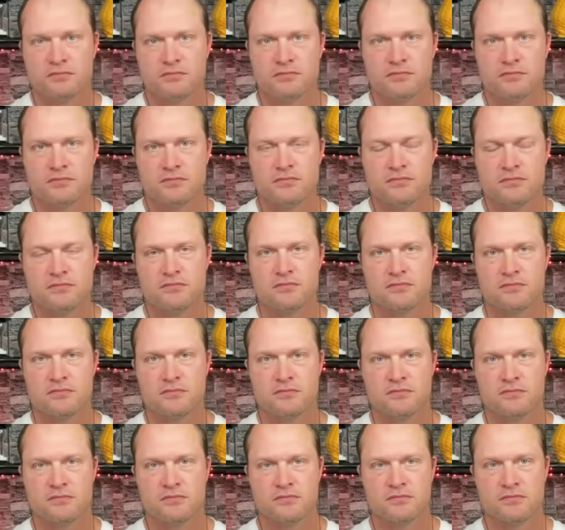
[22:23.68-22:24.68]

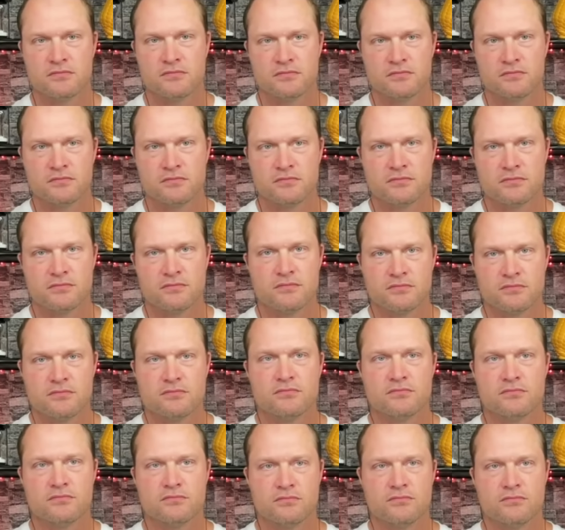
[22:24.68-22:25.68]

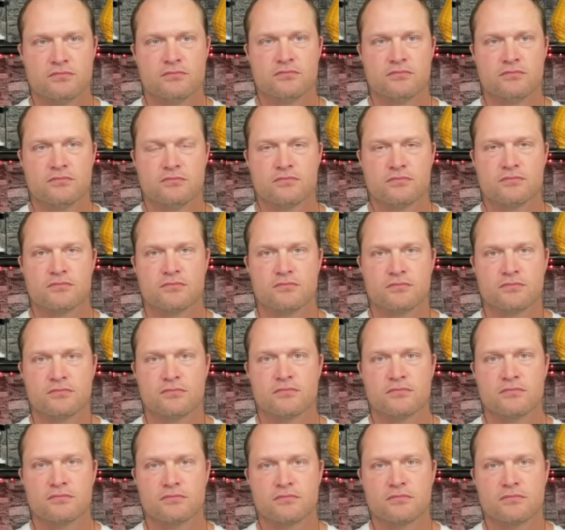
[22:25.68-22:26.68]

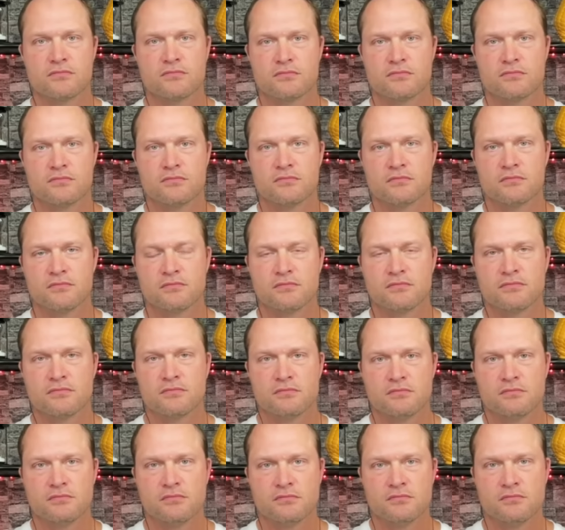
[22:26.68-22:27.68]

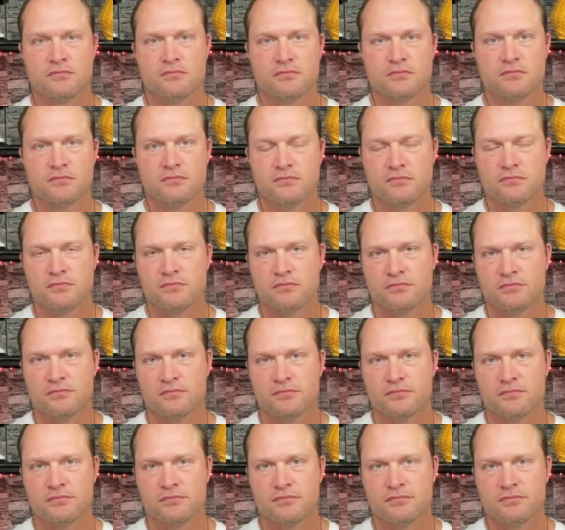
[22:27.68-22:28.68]

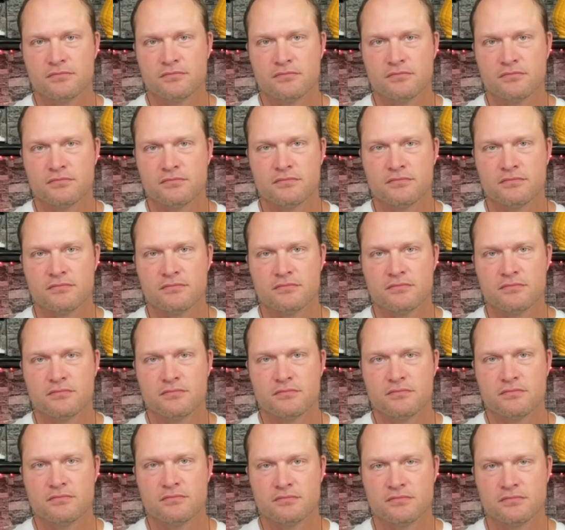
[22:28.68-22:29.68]

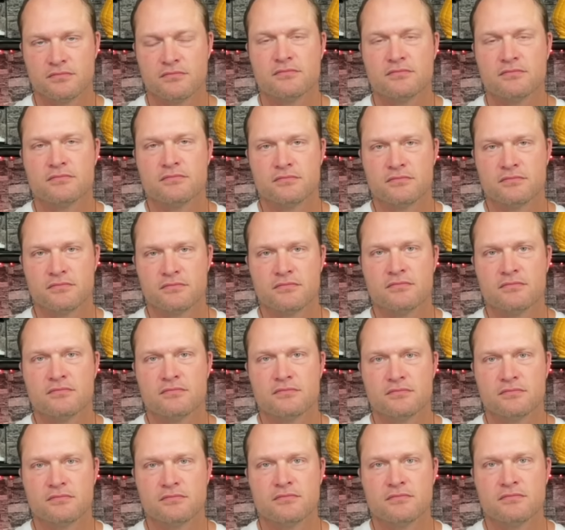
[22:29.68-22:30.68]

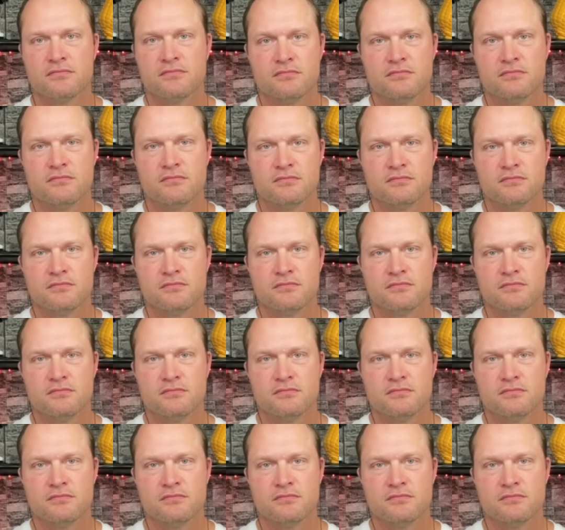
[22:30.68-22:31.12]
The person shown says nothing.